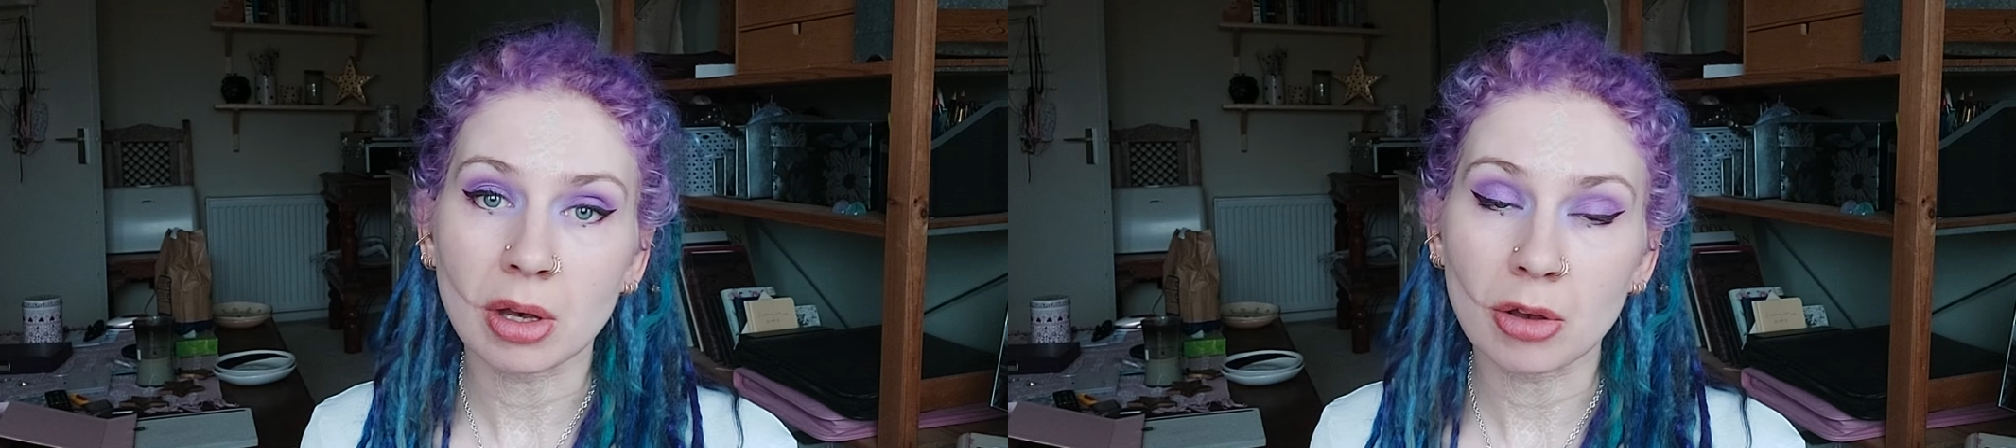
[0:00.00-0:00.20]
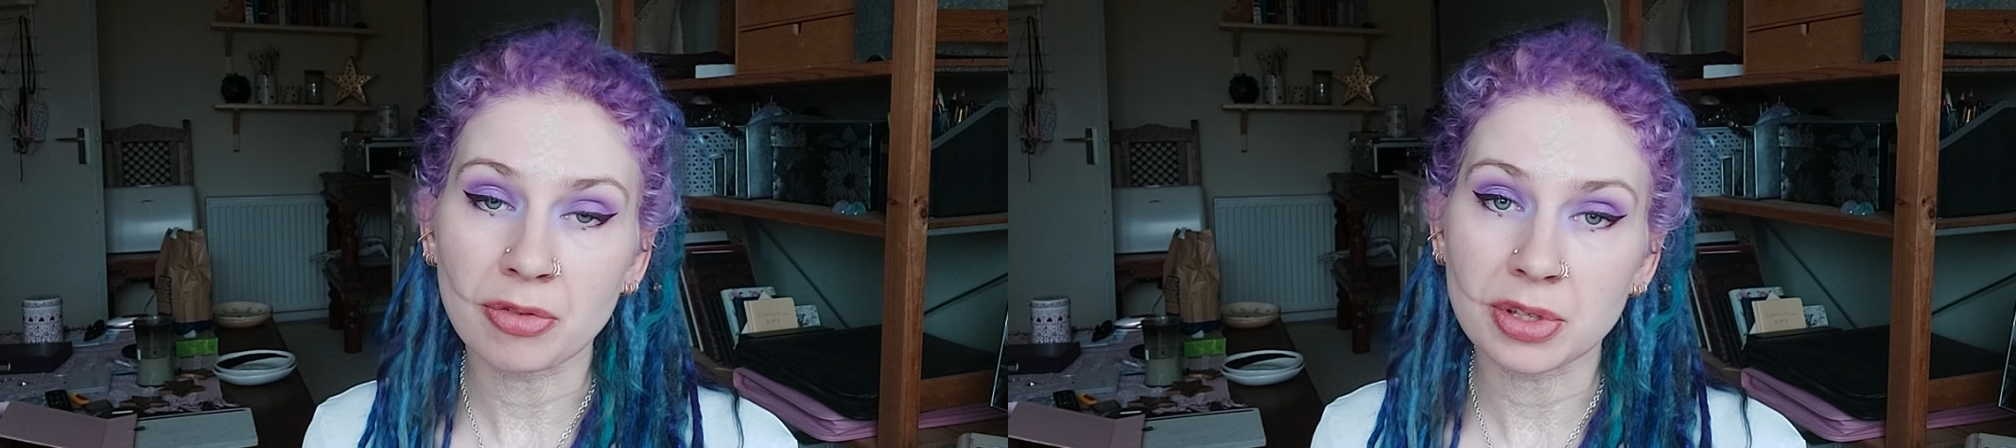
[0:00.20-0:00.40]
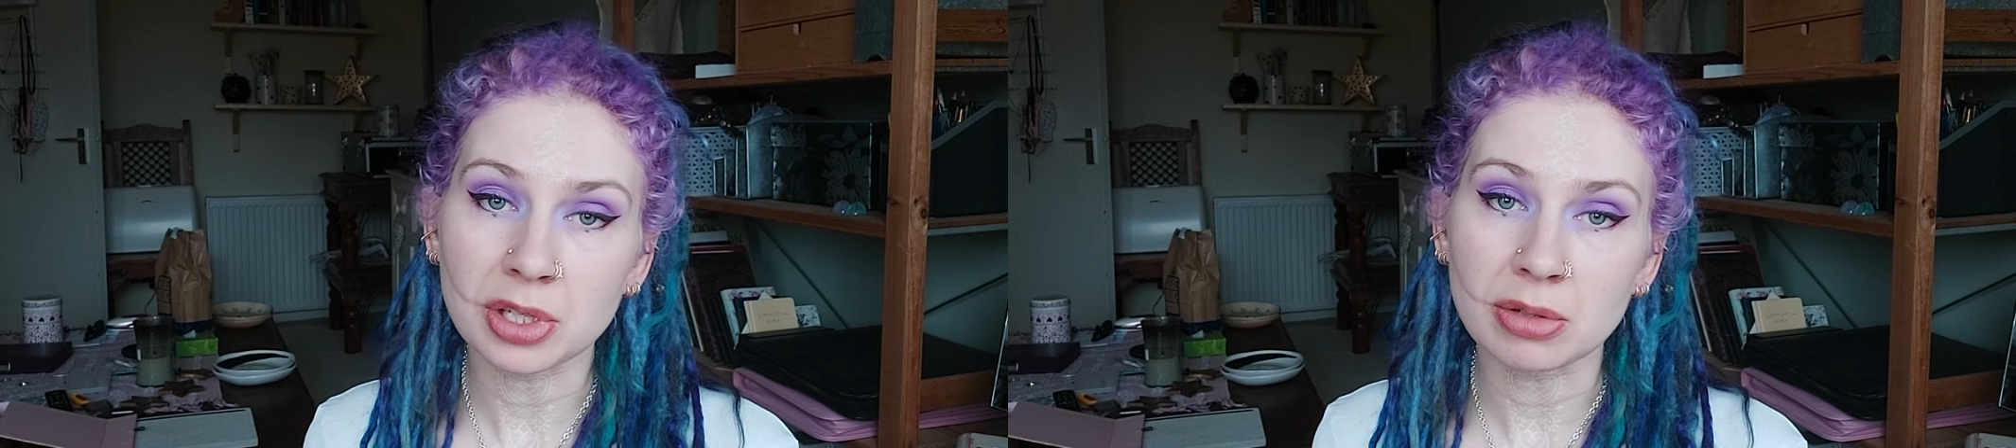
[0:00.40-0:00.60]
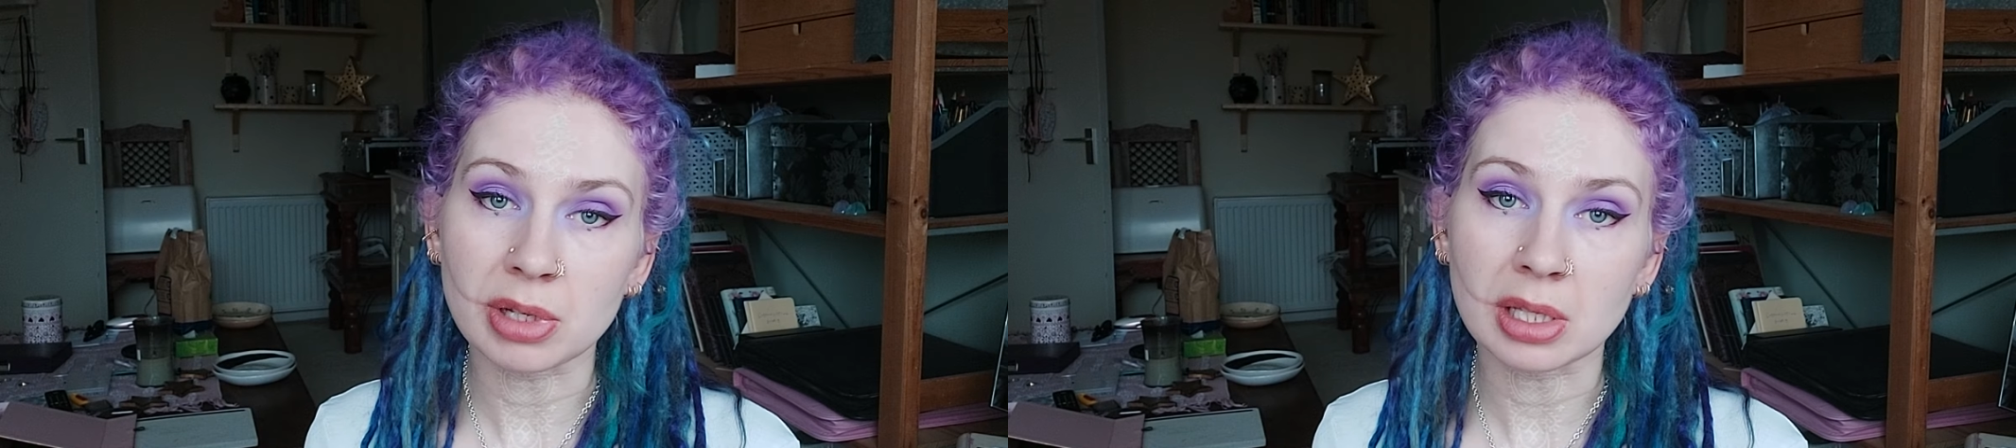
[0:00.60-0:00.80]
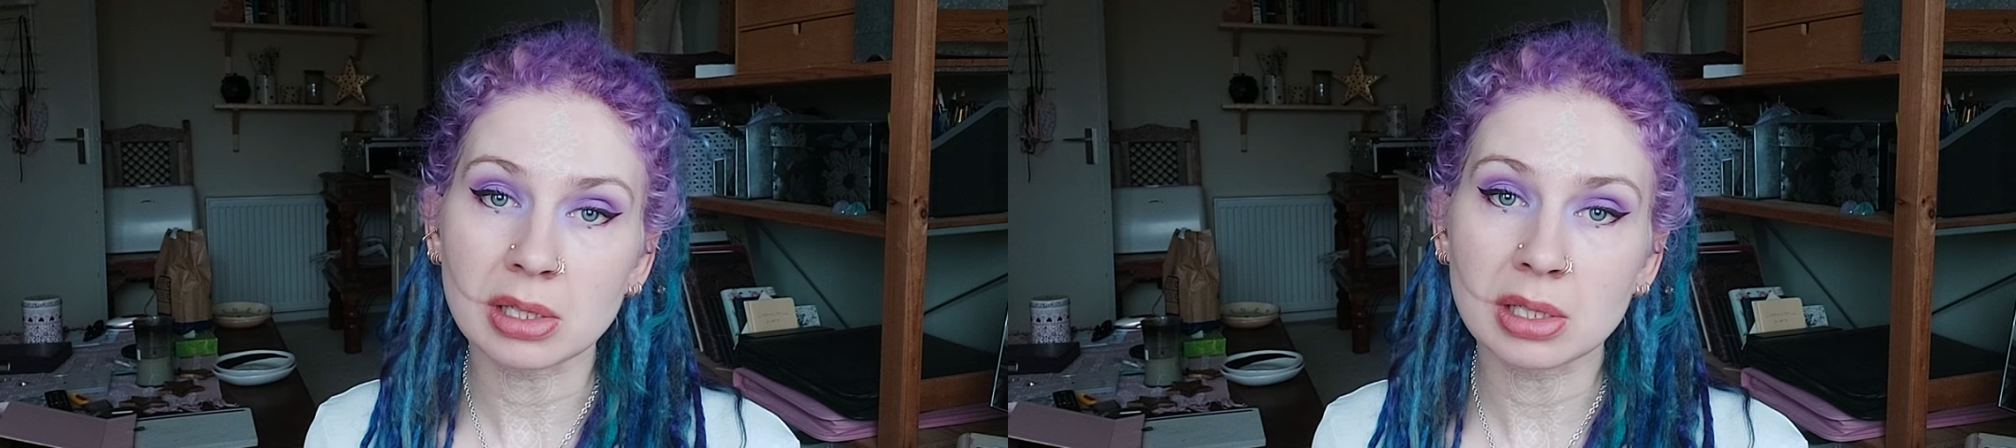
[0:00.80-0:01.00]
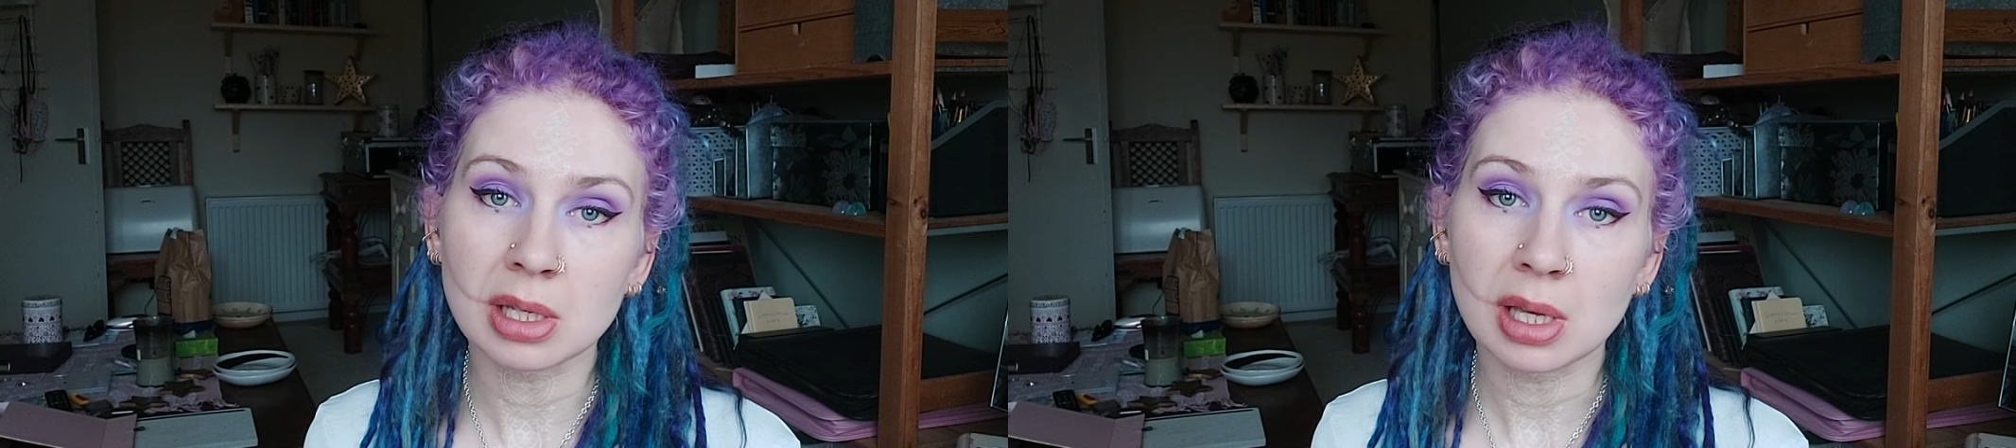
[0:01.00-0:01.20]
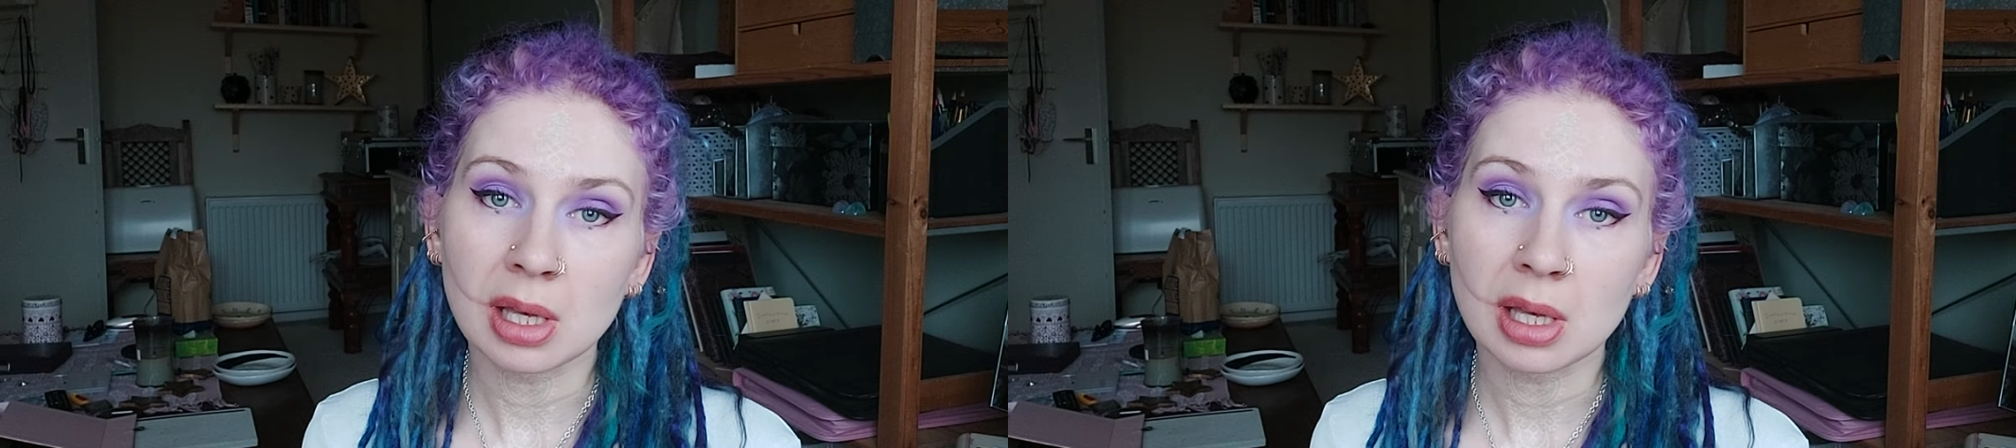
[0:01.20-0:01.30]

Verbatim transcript: of the street